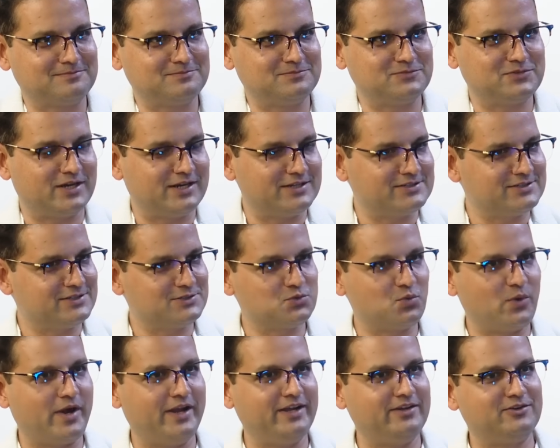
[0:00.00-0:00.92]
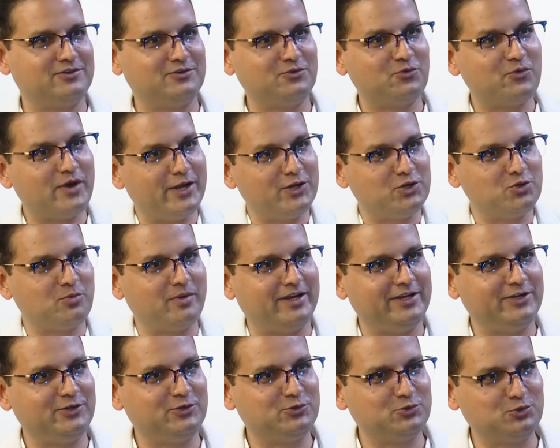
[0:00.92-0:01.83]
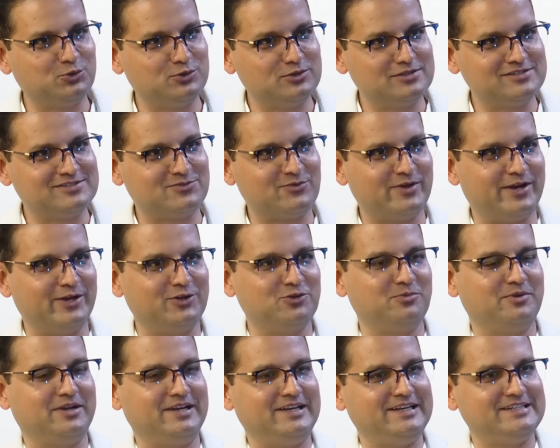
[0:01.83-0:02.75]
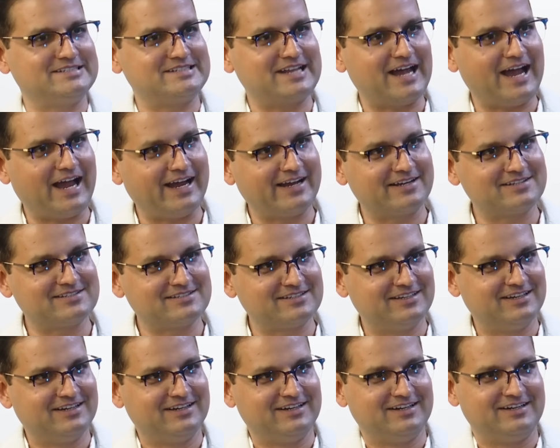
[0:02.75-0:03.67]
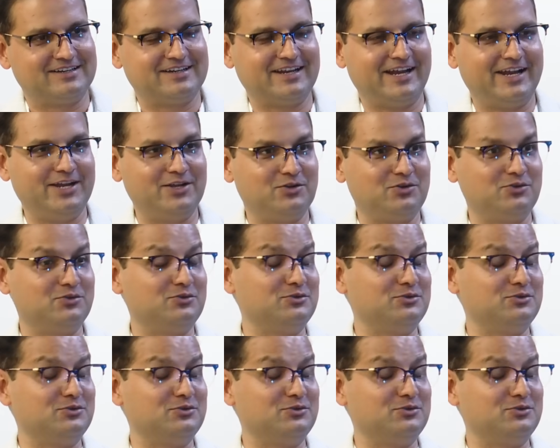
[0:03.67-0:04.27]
there are just way, way too many tools, way too many stacks, right?